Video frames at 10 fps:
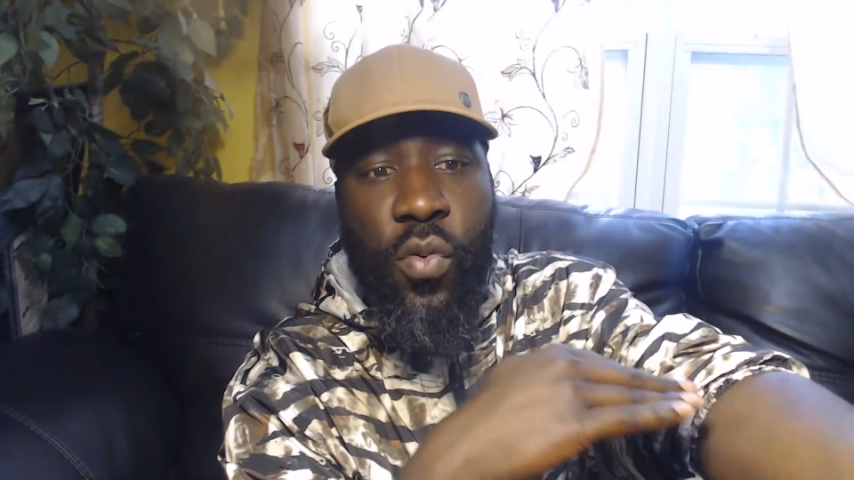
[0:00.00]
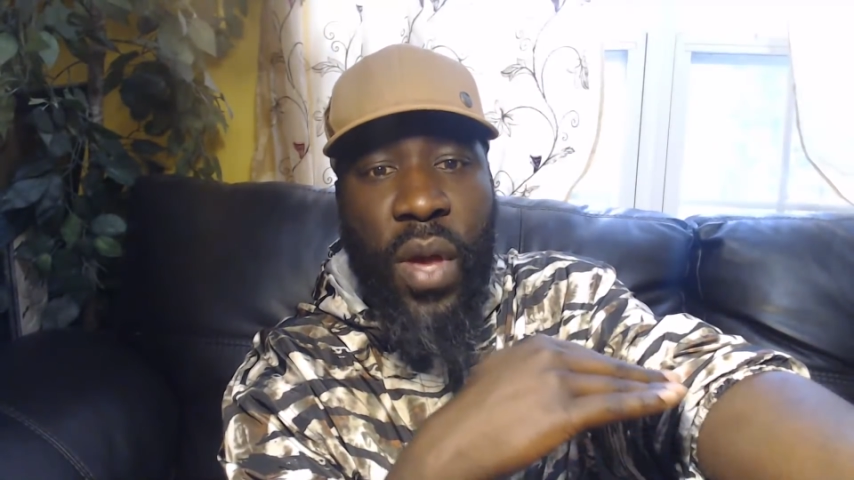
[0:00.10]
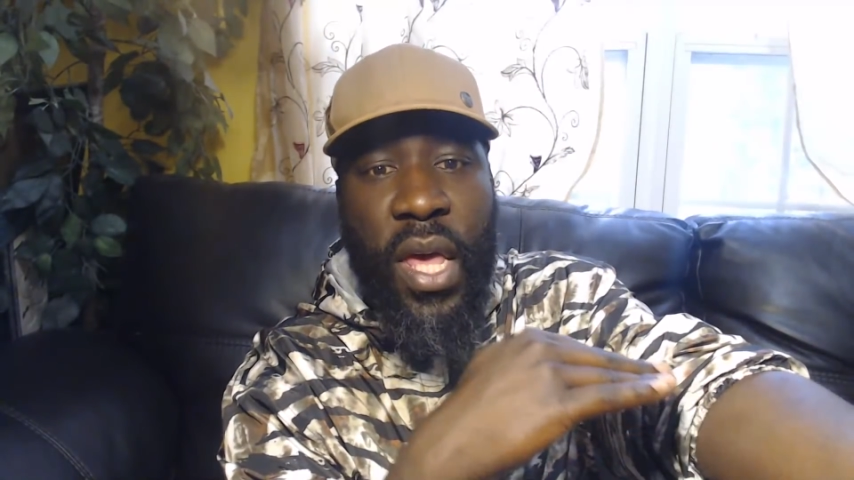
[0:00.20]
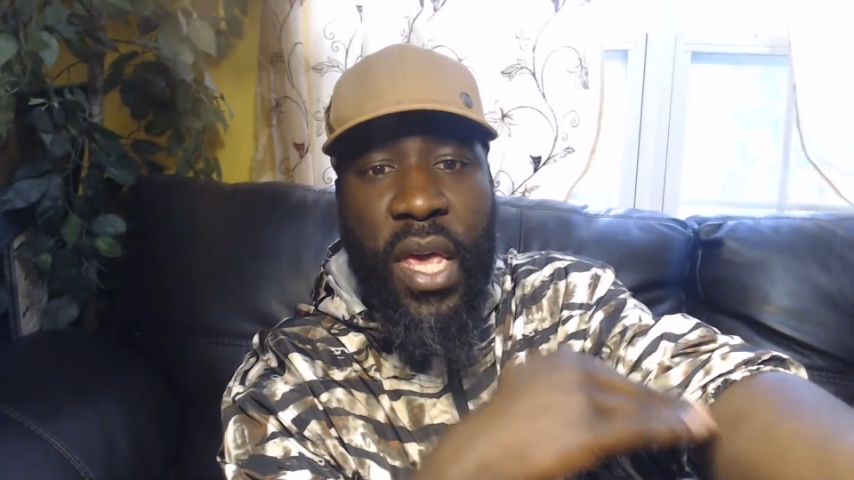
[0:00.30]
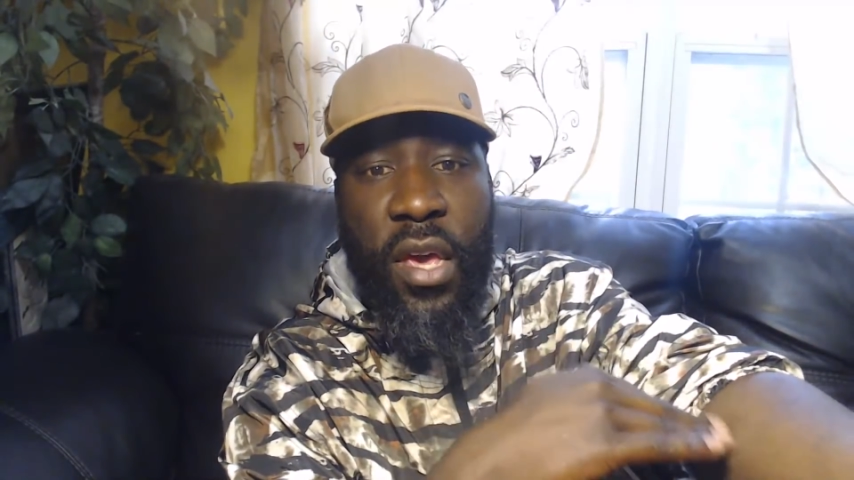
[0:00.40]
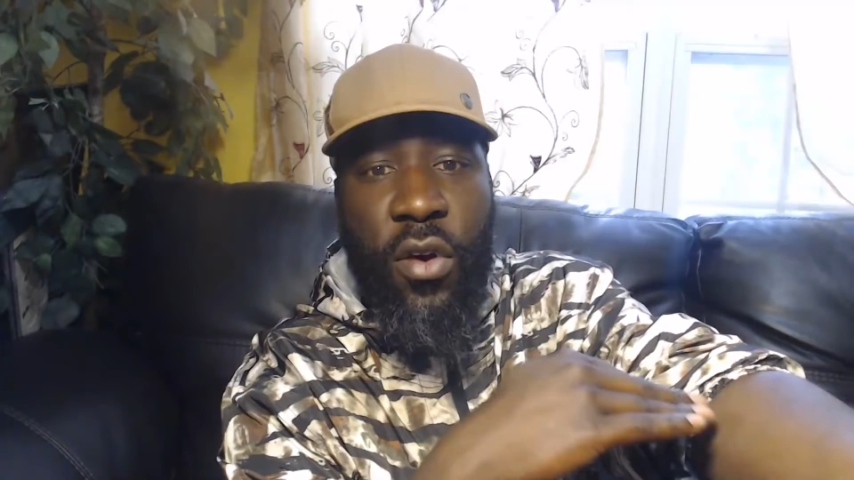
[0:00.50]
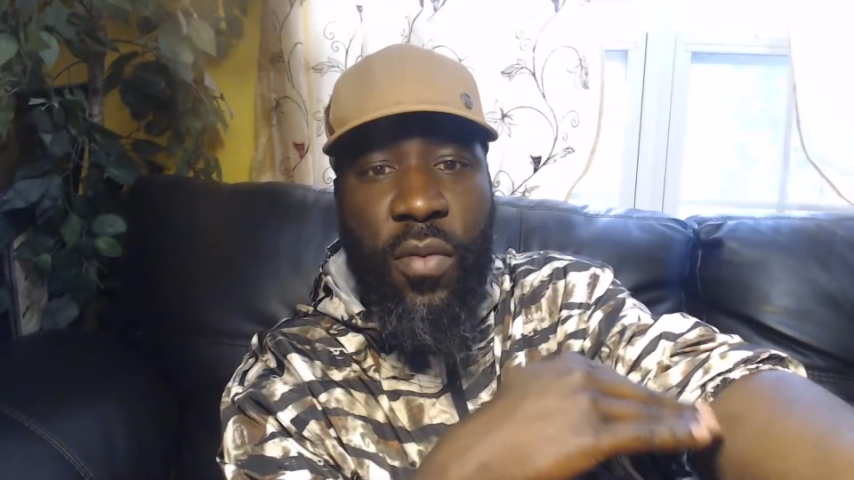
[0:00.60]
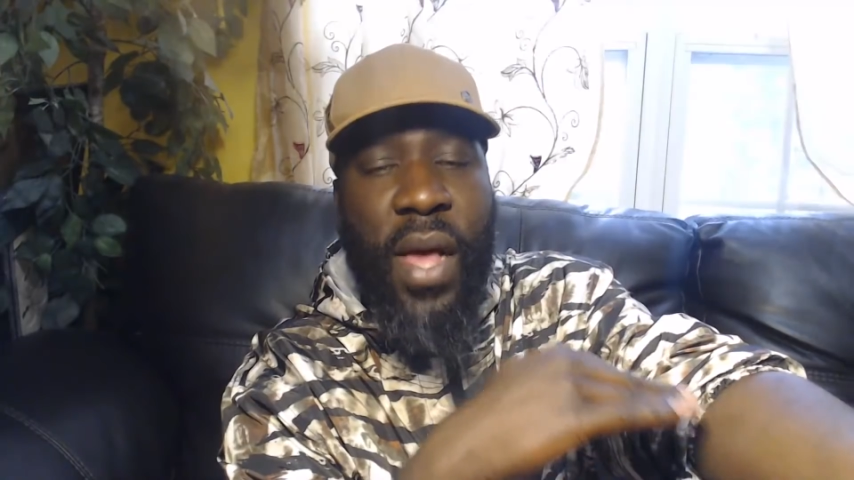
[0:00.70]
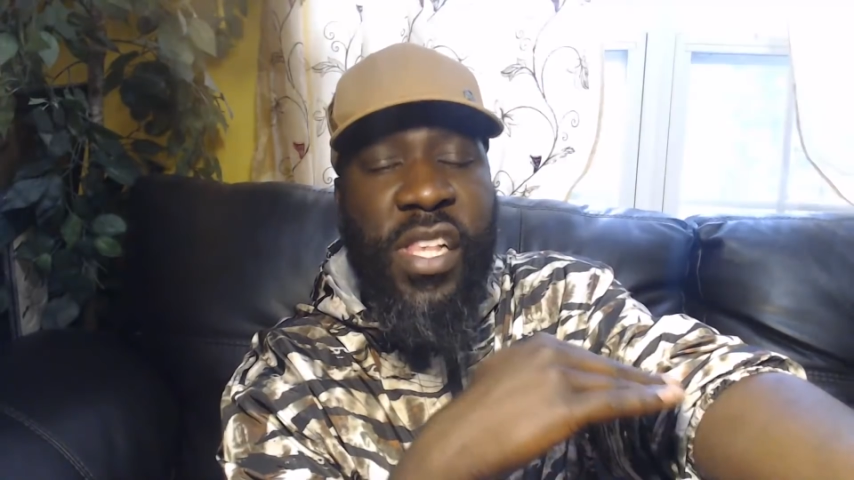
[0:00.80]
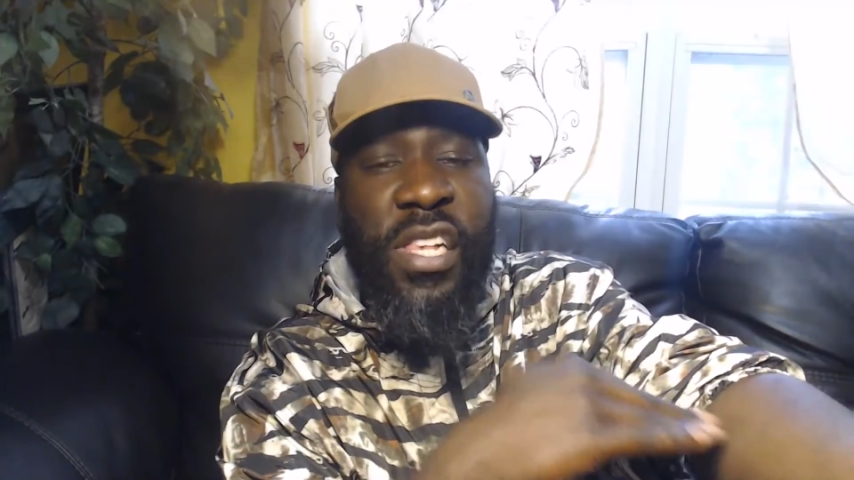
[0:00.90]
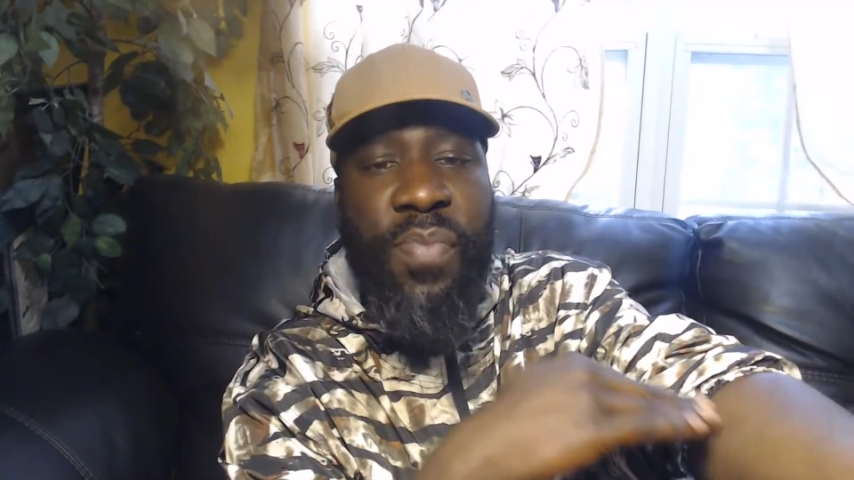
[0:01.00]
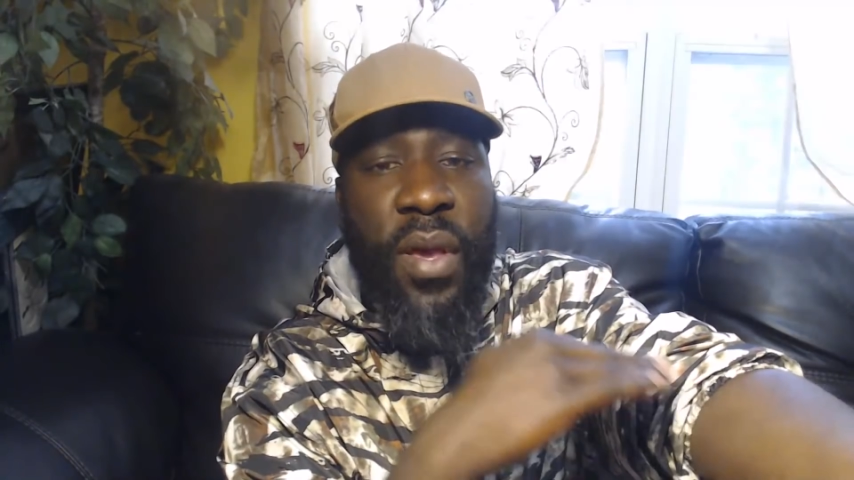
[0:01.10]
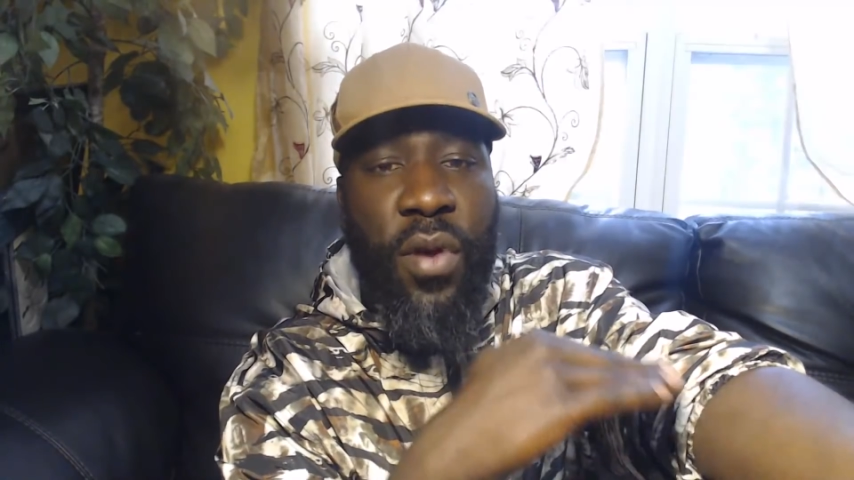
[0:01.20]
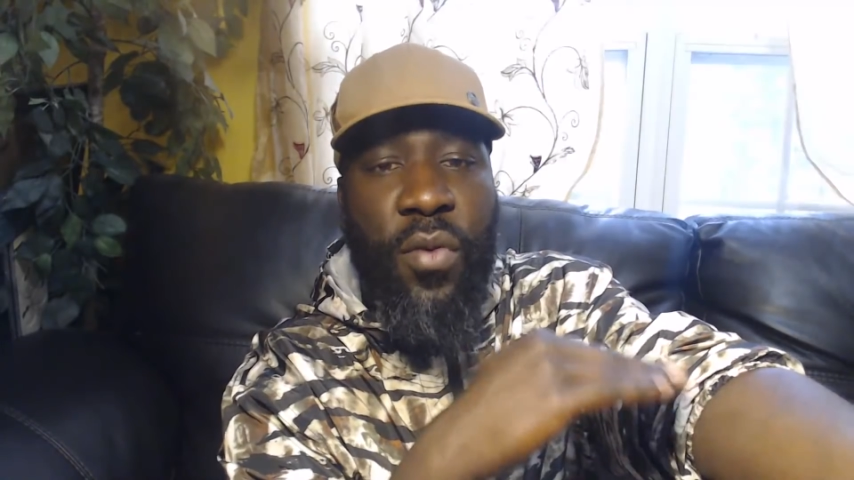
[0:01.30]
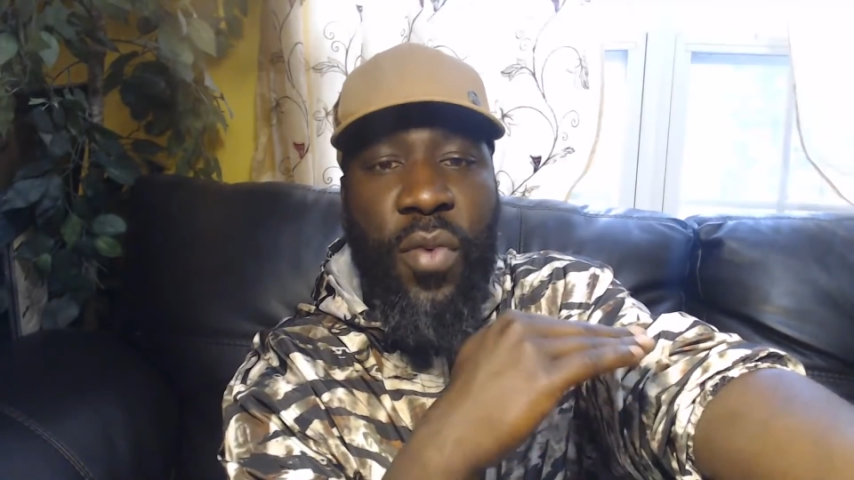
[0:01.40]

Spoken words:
will heal, my spirit